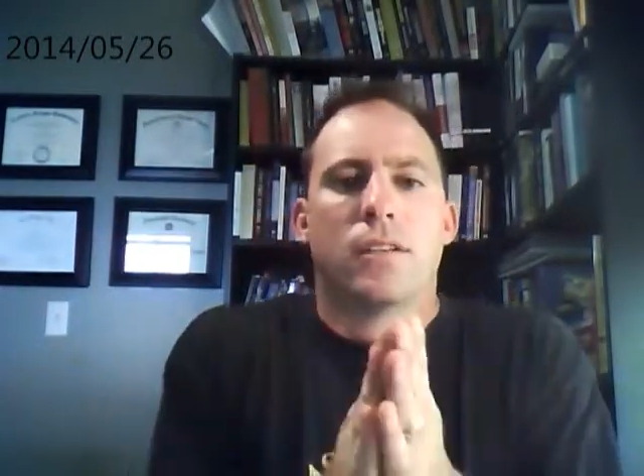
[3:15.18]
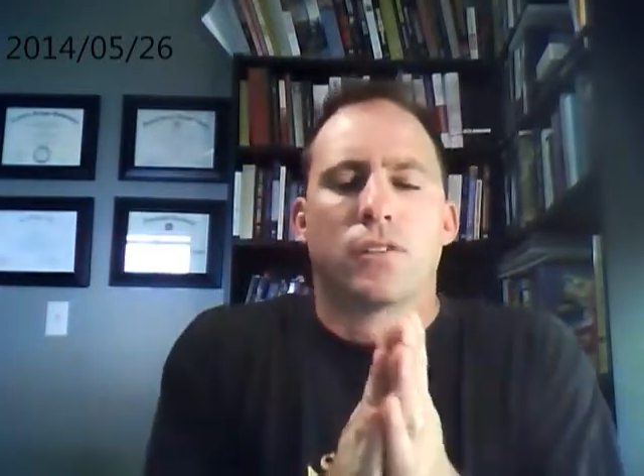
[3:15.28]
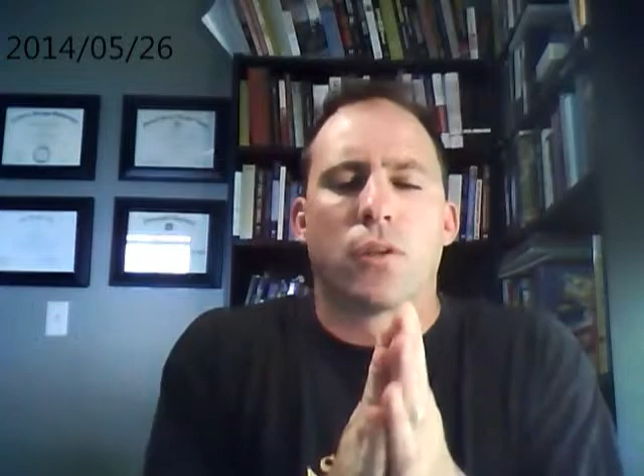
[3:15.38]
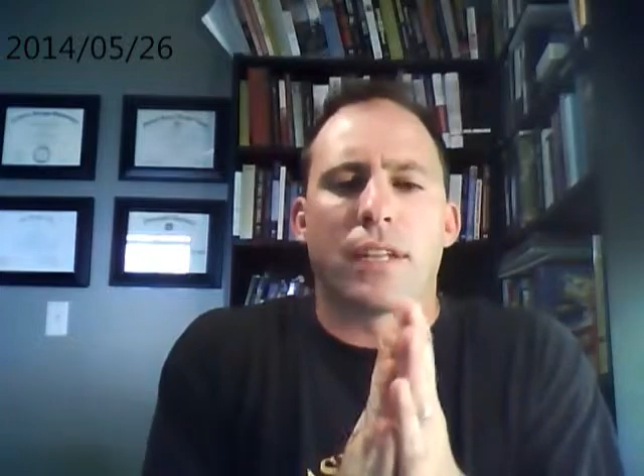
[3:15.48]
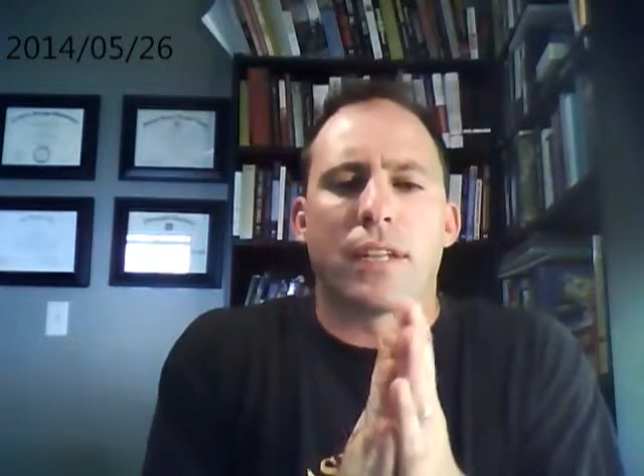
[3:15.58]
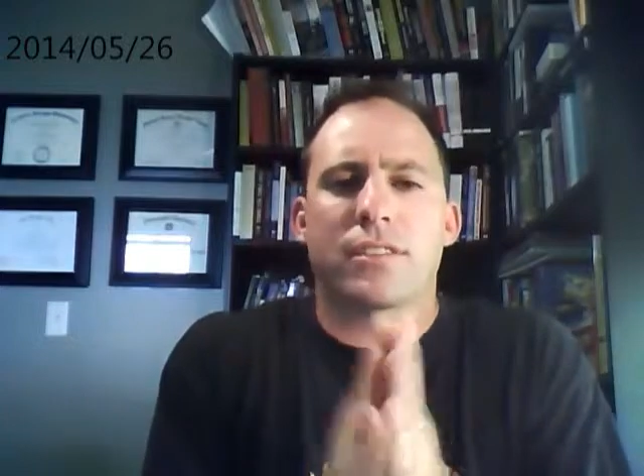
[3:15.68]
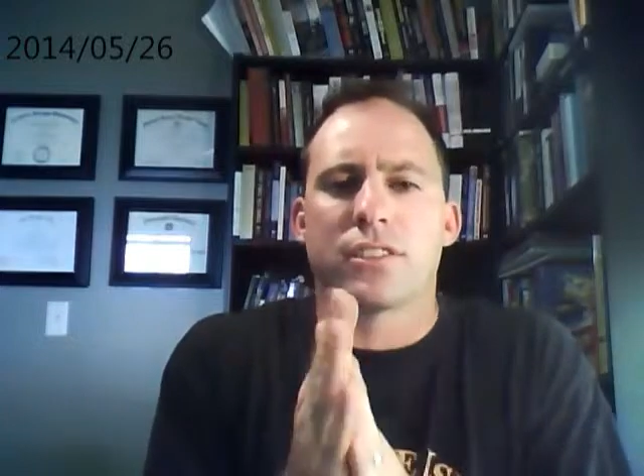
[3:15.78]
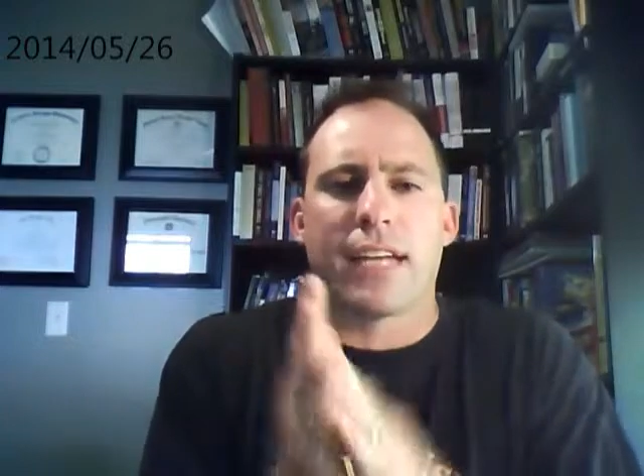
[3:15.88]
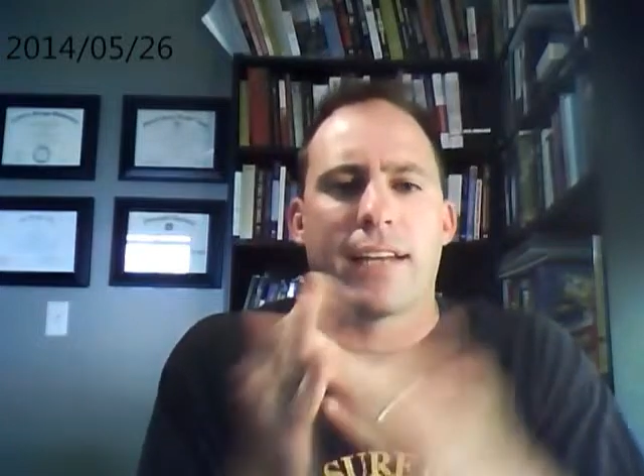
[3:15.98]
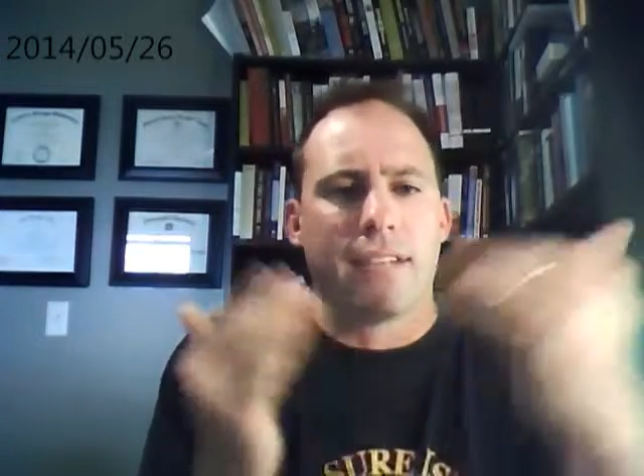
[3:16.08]
So let's just
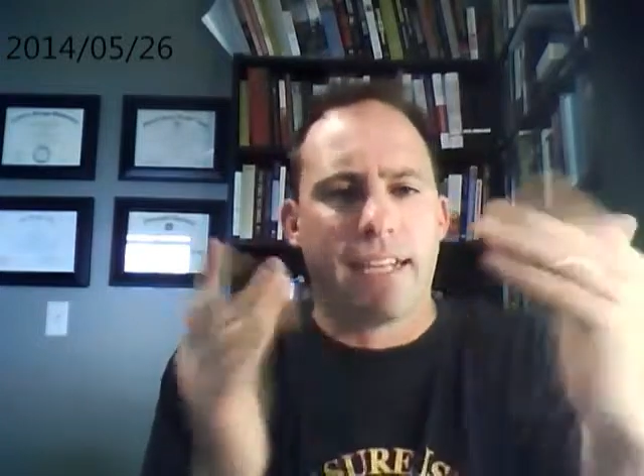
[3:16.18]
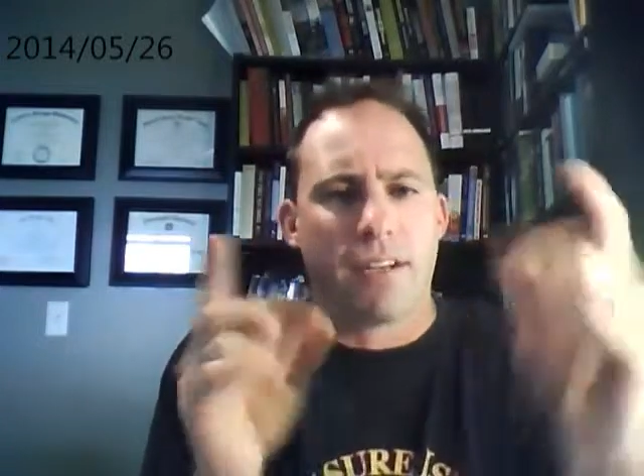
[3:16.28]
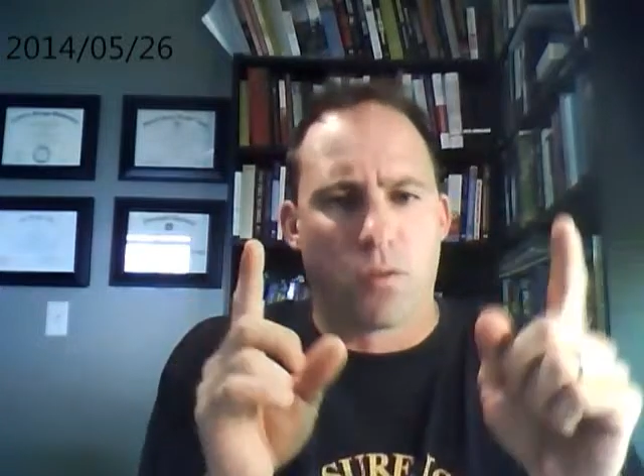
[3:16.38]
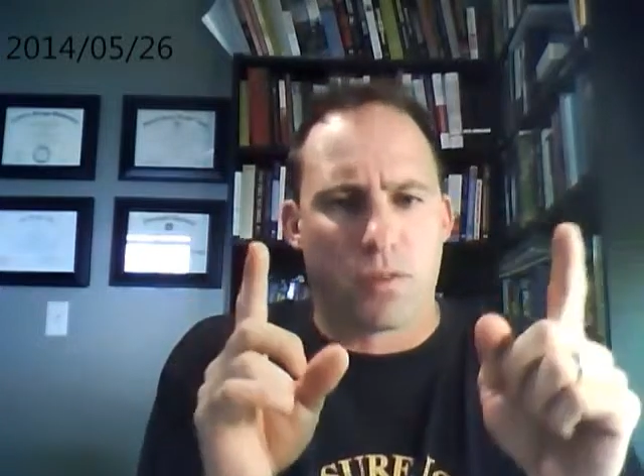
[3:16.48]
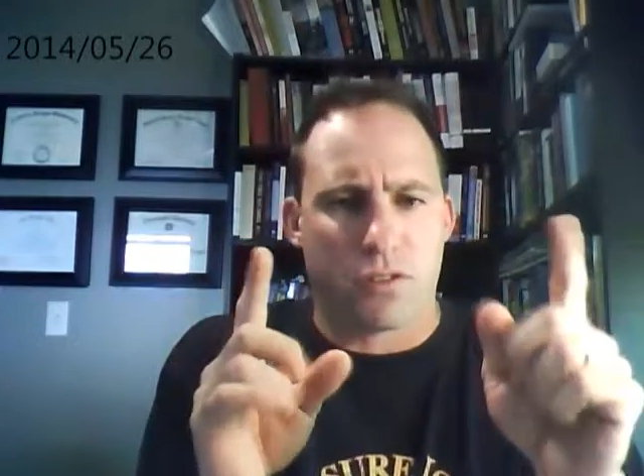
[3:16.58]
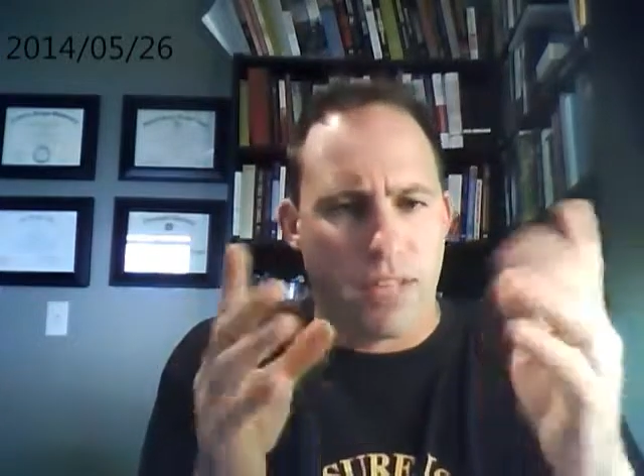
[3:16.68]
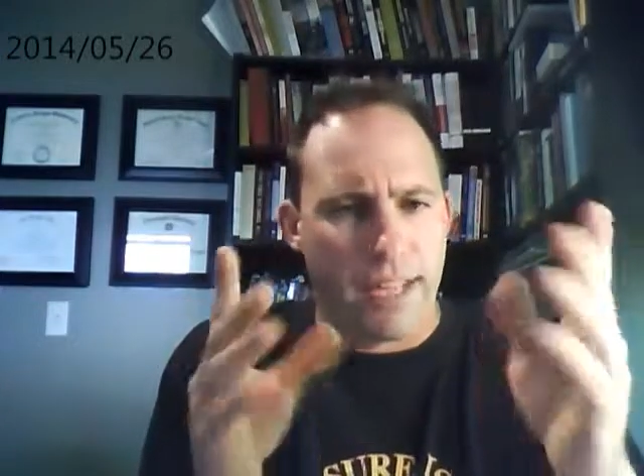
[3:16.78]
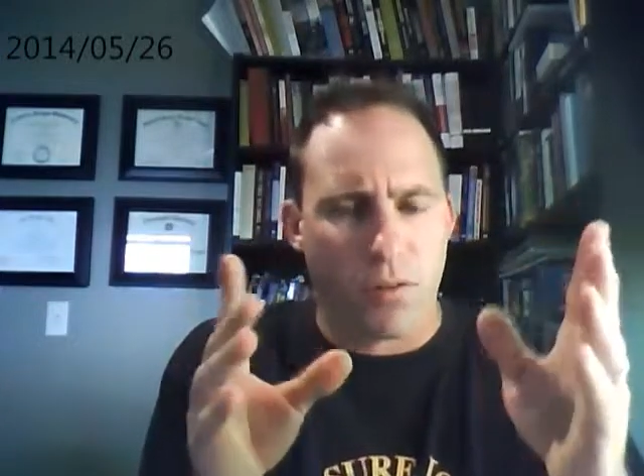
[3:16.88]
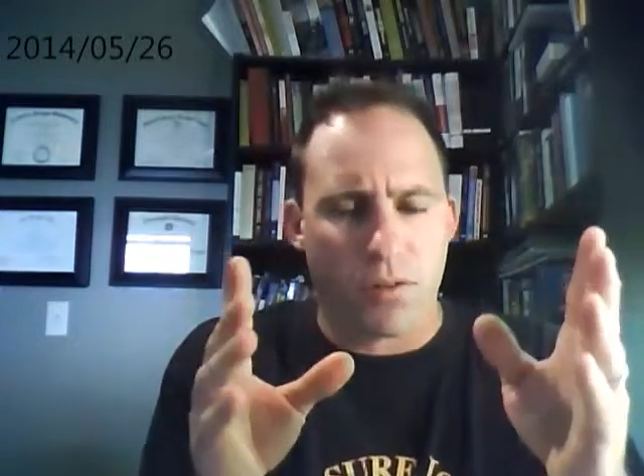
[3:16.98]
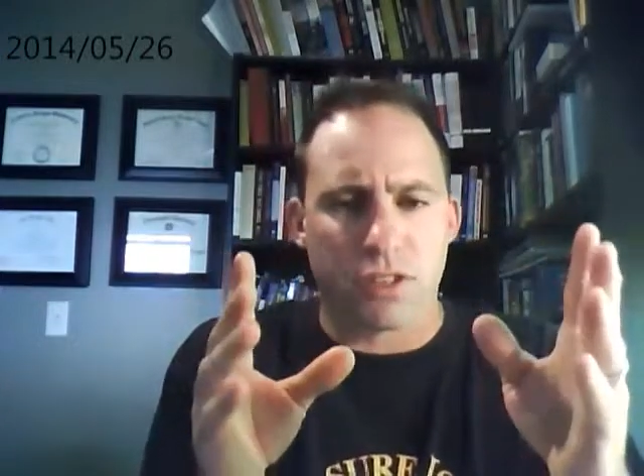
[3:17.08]
say legal
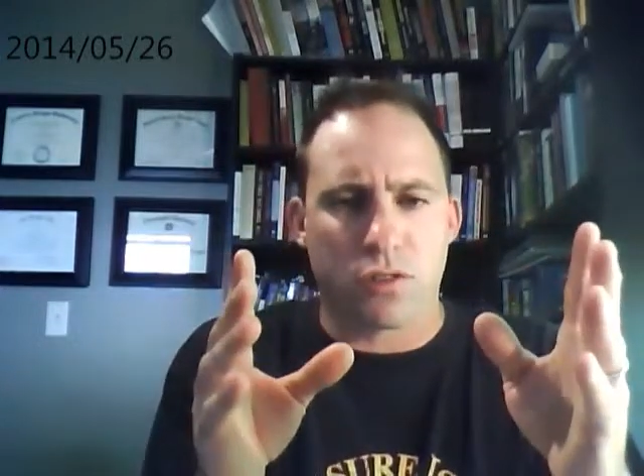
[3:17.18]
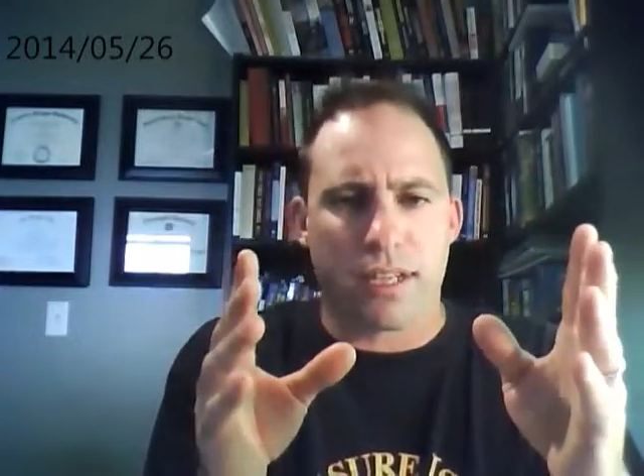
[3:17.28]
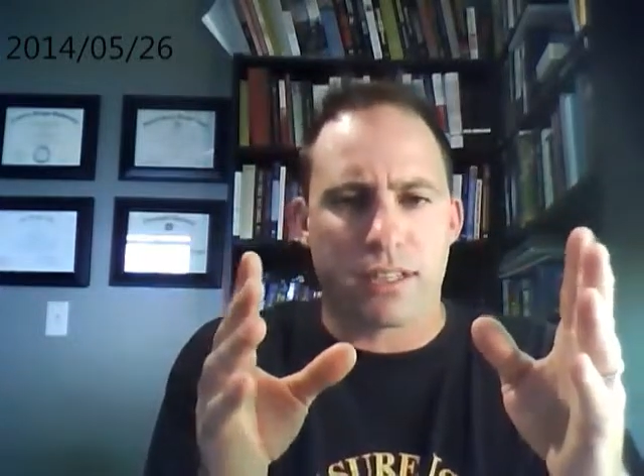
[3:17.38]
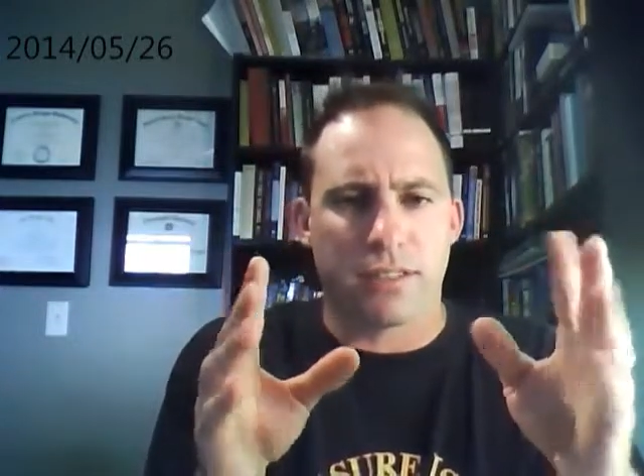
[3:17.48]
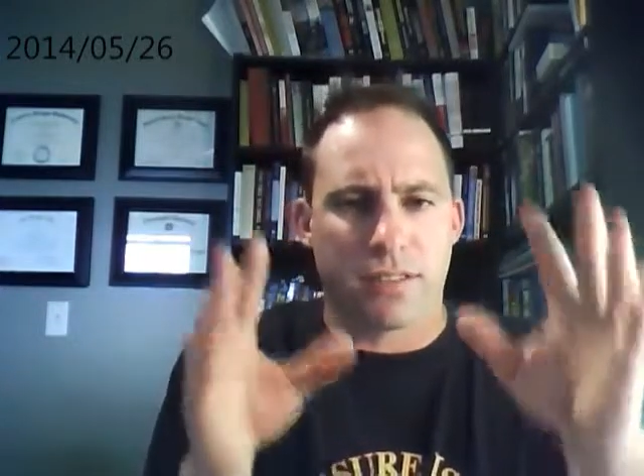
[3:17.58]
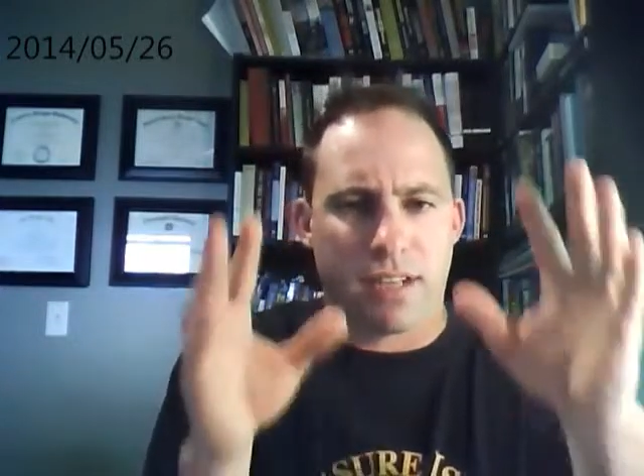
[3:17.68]
restrictions.